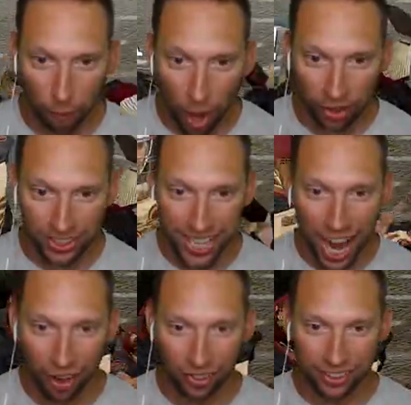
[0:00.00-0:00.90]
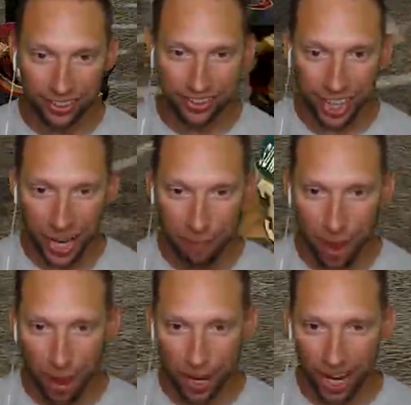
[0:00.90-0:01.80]
Ball is out. Get it,
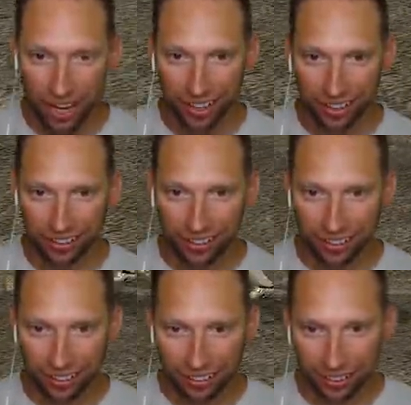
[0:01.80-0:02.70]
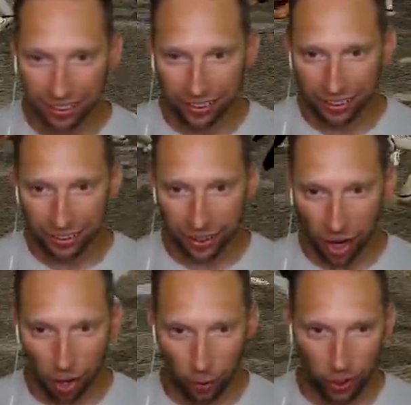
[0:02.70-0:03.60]
baby!
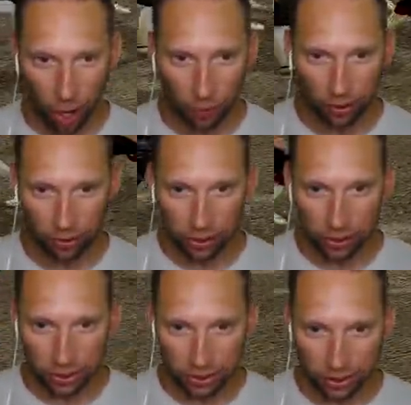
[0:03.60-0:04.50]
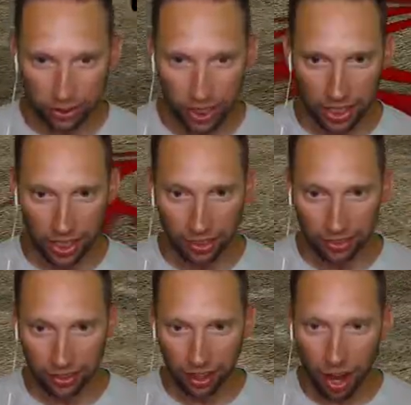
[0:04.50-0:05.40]
Oh, we're going. See ya.
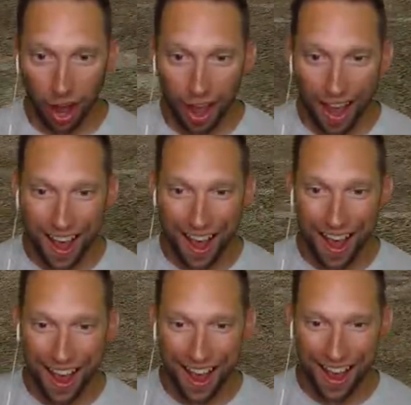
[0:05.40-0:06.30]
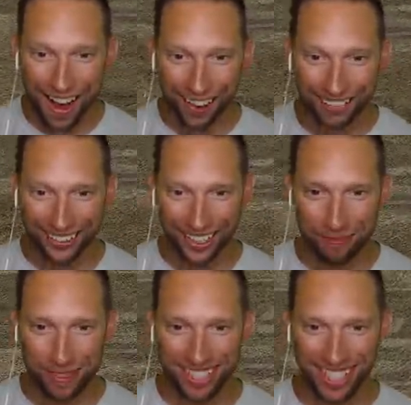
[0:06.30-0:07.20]
Oh!
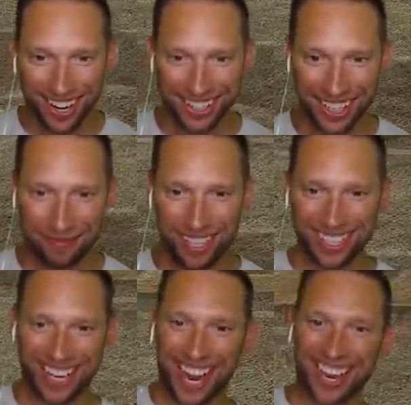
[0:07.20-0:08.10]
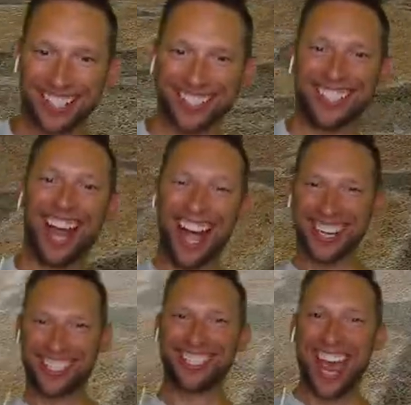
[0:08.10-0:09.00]
Give him the tot. Give him the tot.
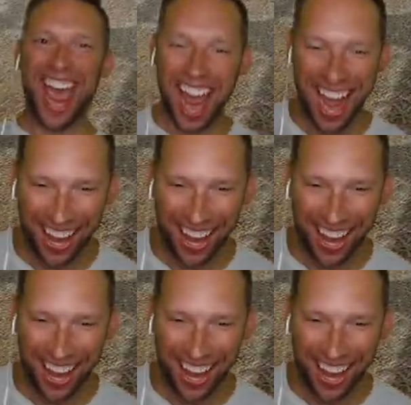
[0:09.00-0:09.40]
Touchdown!